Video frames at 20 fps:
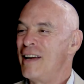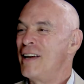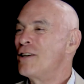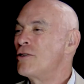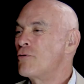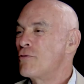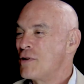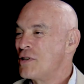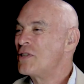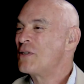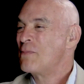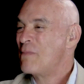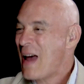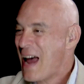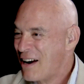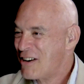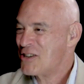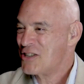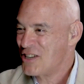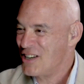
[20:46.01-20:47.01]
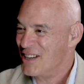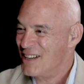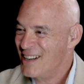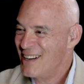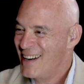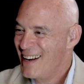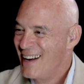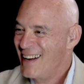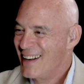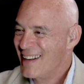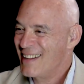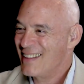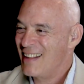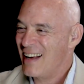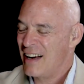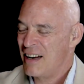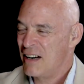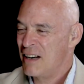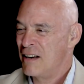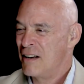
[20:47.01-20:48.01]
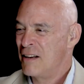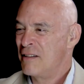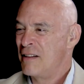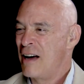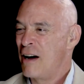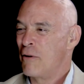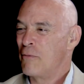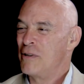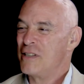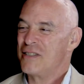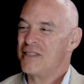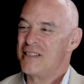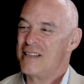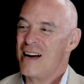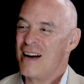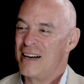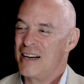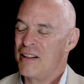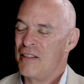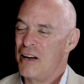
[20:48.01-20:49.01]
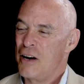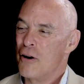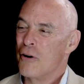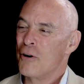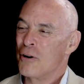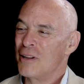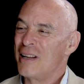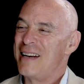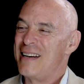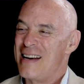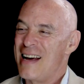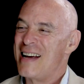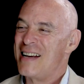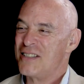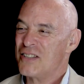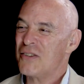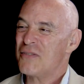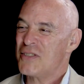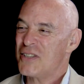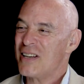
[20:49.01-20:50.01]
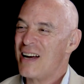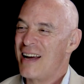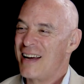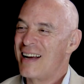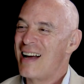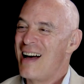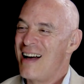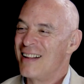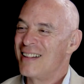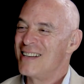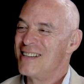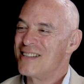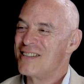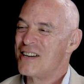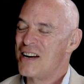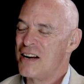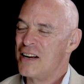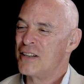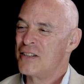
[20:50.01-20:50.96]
introspection that was done in the early days of psychology.